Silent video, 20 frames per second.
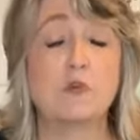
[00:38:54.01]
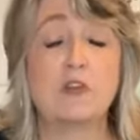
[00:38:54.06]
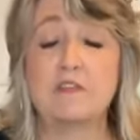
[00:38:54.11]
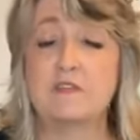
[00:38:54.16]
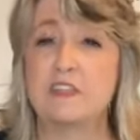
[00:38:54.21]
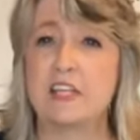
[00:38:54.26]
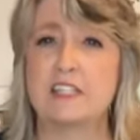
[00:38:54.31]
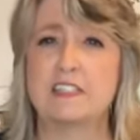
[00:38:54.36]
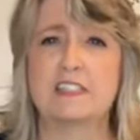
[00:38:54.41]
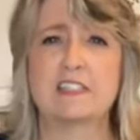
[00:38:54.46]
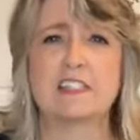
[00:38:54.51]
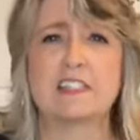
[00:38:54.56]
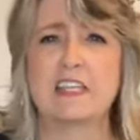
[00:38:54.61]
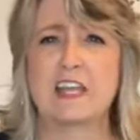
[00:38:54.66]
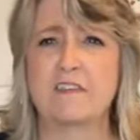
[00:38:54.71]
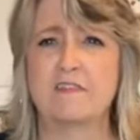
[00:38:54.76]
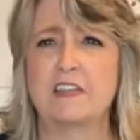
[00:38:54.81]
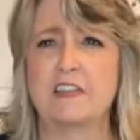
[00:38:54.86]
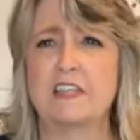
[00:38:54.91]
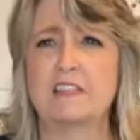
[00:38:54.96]
we've done
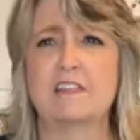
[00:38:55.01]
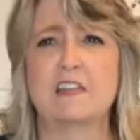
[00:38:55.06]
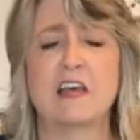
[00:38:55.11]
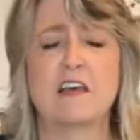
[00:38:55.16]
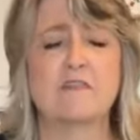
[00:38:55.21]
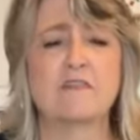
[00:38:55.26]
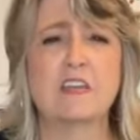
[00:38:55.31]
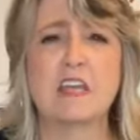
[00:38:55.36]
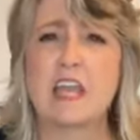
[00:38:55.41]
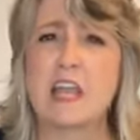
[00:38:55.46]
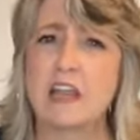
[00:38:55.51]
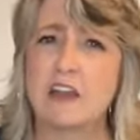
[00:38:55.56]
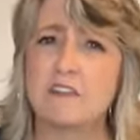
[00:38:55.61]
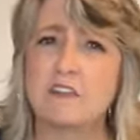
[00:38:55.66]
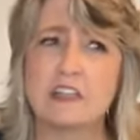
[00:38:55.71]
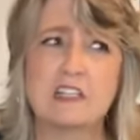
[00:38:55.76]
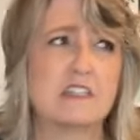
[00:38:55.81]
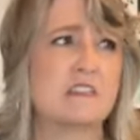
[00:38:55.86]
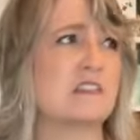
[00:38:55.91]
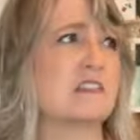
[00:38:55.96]
stuffies of
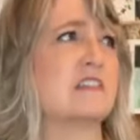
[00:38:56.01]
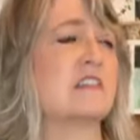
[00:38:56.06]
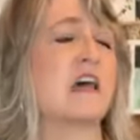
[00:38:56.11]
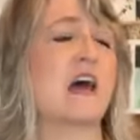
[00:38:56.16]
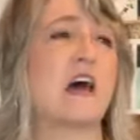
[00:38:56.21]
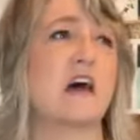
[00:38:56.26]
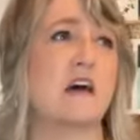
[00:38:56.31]
carrots,